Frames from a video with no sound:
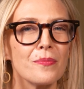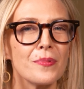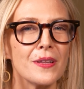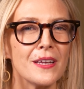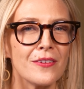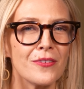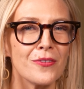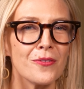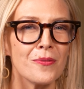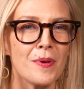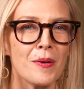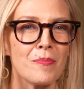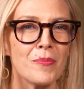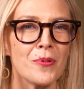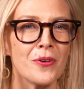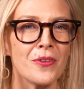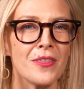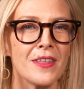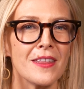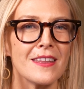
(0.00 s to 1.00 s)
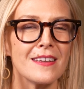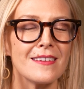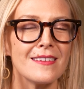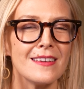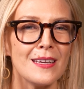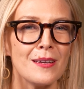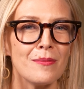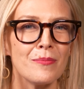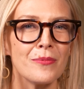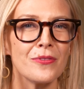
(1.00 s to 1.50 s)
Please remember that the
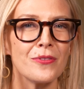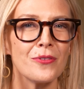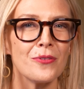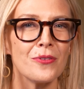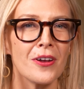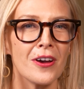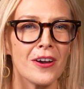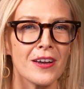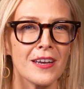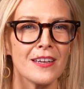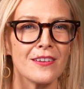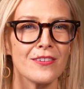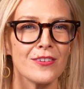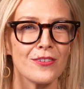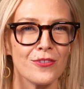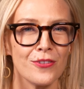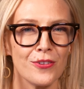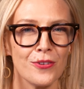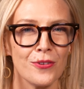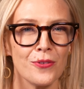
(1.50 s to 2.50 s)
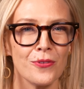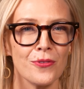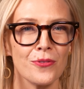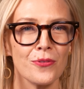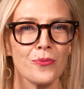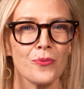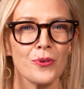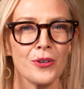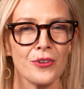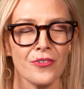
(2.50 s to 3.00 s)
teams do not get to
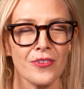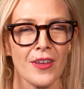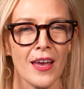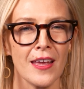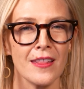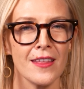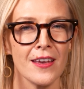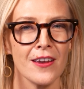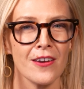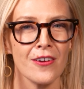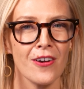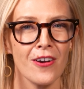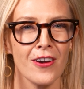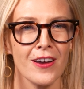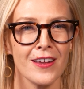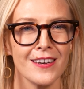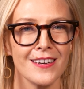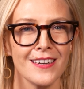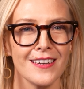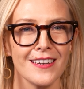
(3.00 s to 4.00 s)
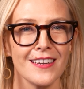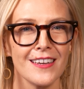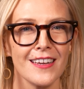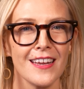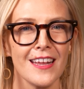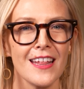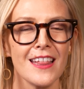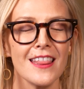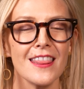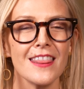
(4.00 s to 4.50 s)
choose which side they are on.
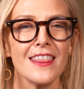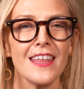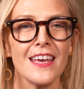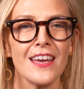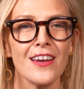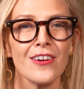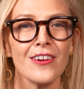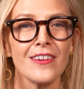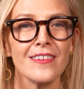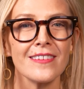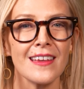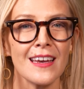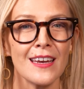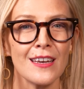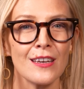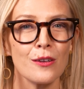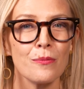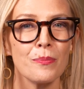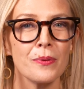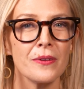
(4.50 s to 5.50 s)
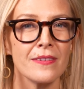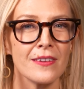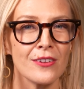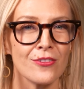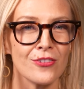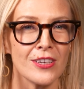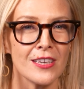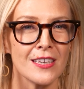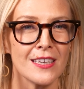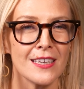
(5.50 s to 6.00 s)
They are assigned a
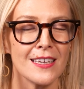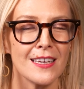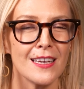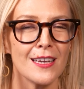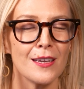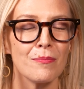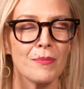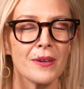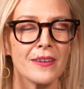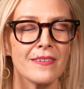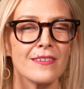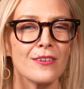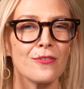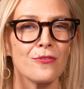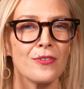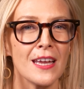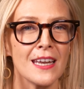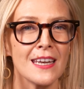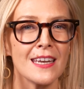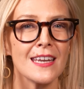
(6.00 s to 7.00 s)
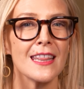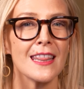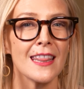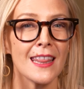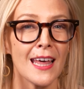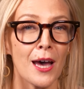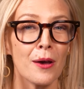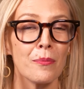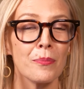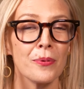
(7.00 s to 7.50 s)
position and must defend
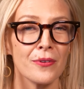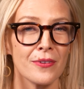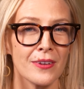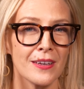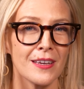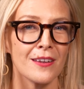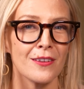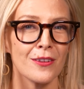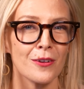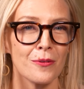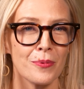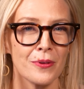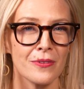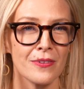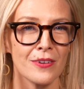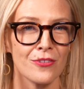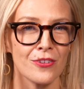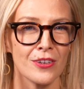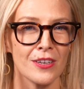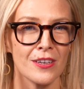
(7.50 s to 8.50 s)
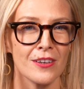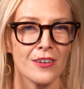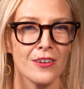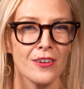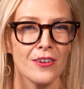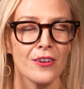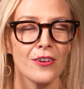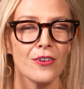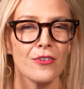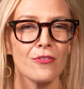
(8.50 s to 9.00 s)
that particular position,
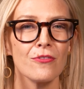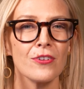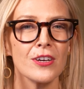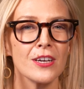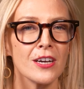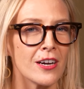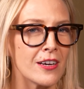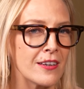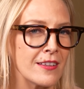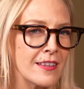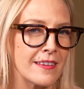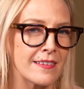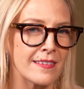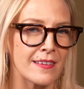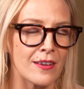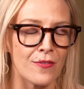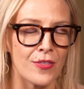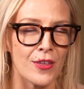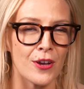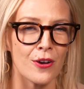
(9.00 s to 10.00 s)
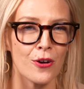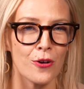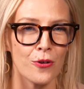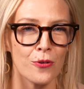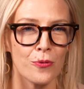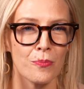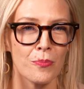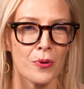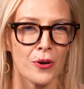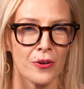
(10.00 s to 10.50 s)
regardless of their
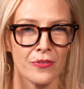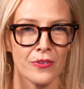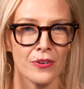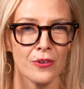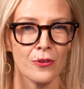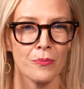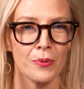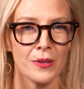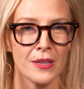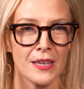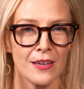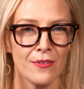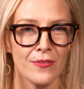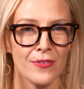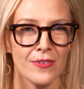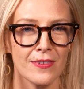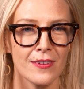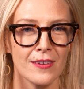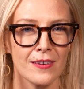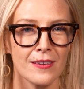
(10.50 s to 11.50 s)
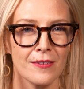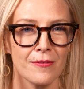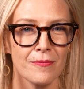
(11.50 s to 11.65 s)
own personal beliefs.